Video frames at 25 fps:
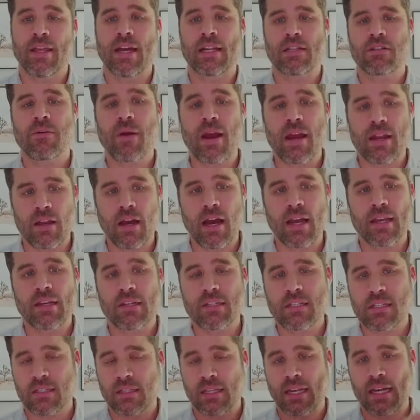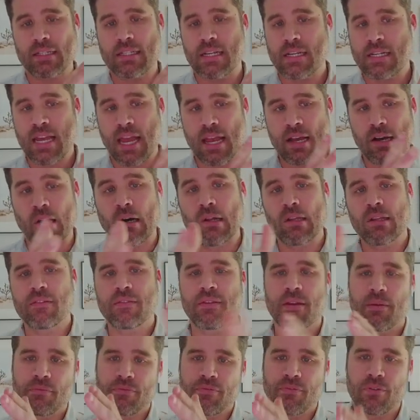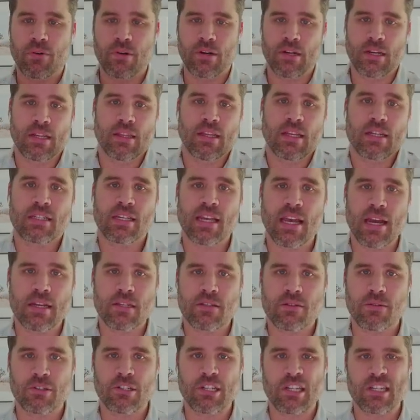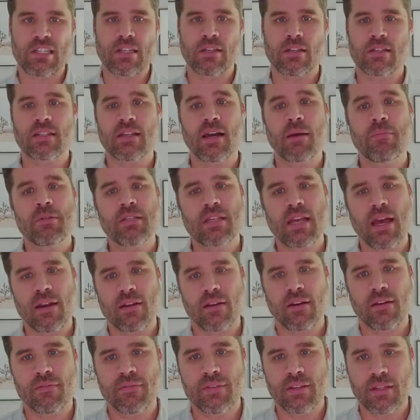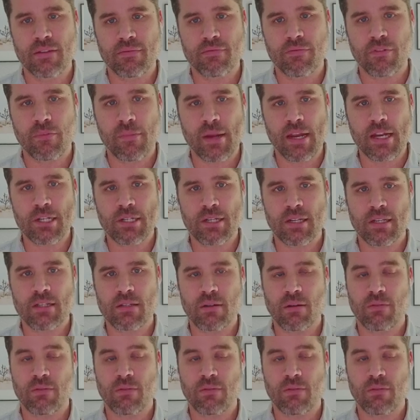That's right. I could select to take all of them forward in this case, or just a subset of the information.